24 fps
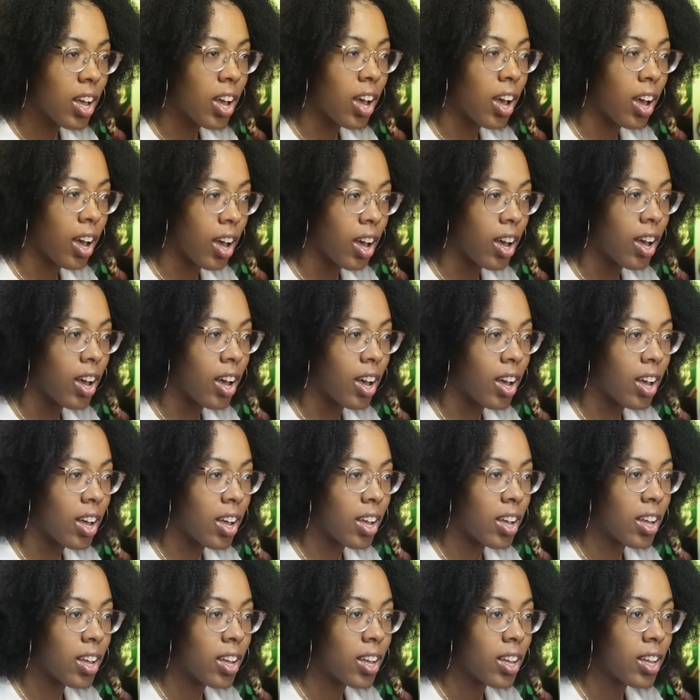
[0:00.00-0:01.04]
Uh-huh, uh-huh.
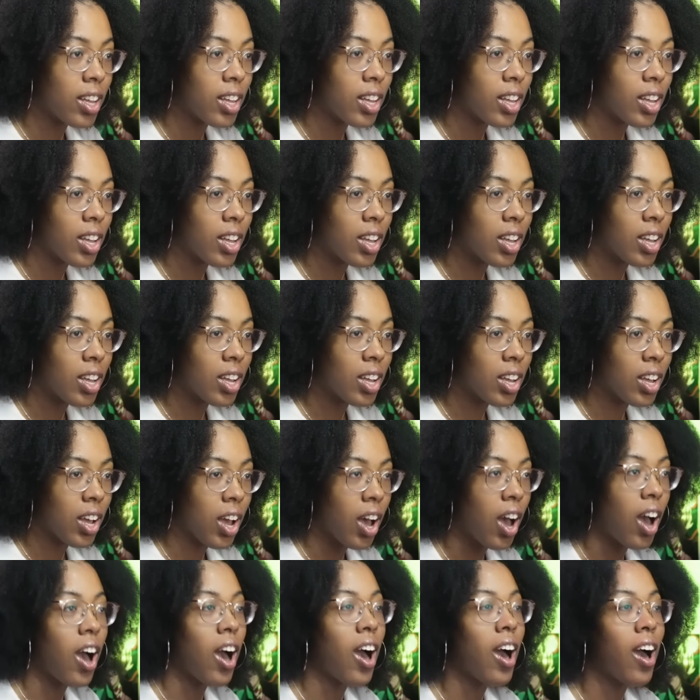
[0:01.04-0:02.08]

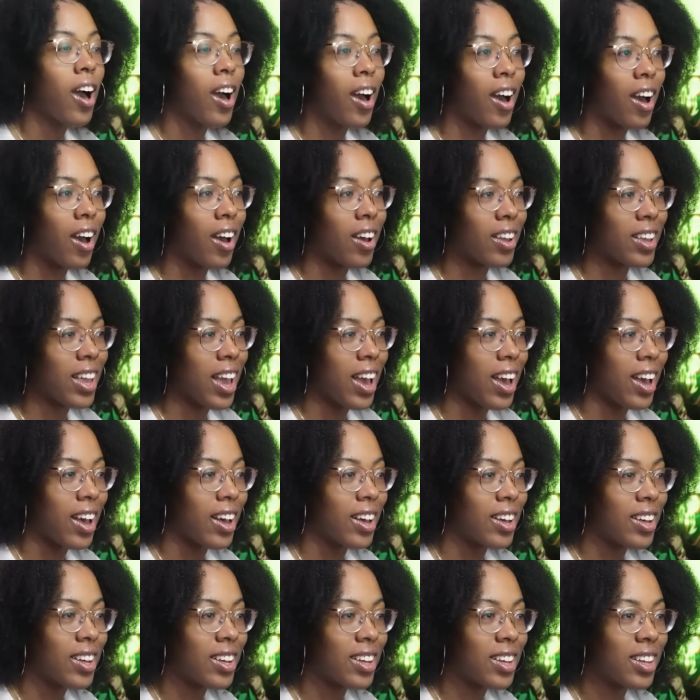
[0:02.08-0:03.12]
Oh,
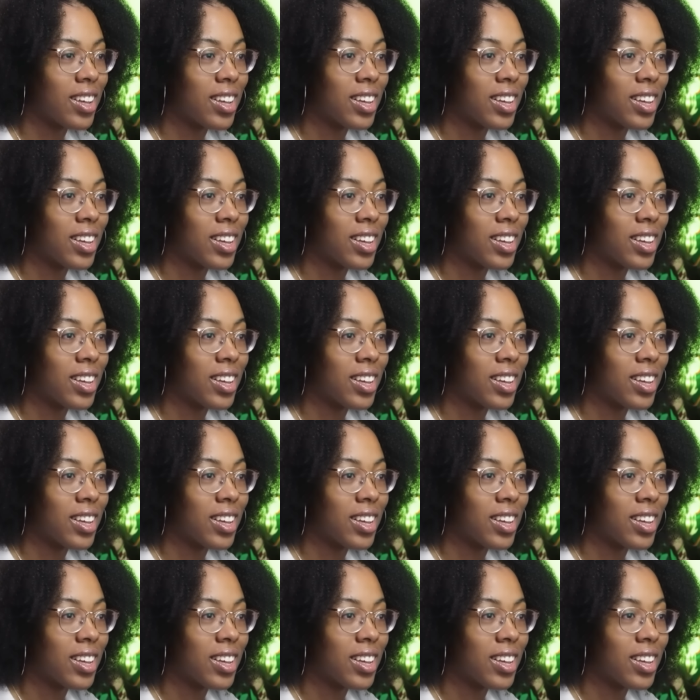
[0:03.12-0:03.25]
yeah.